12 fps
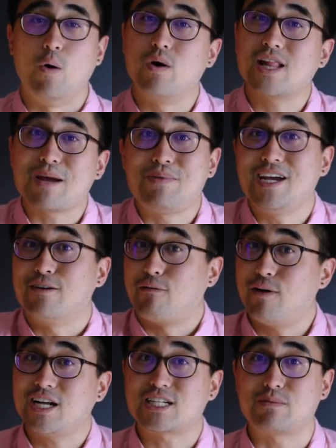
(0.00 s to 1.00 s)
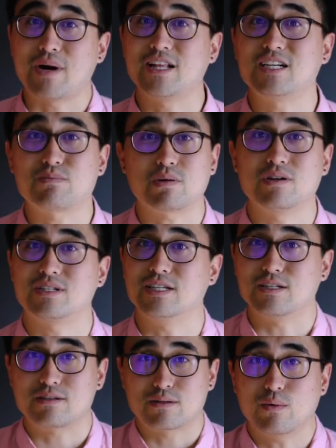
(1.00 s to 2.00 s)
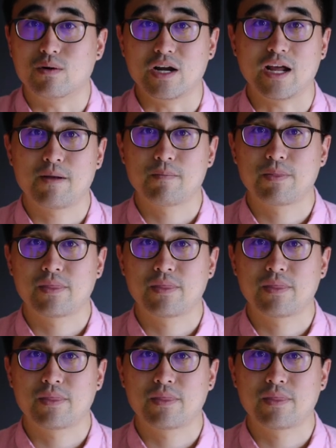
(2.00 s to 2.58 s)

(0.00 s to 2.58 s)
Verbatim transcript: Or will I be enriched by this person's story?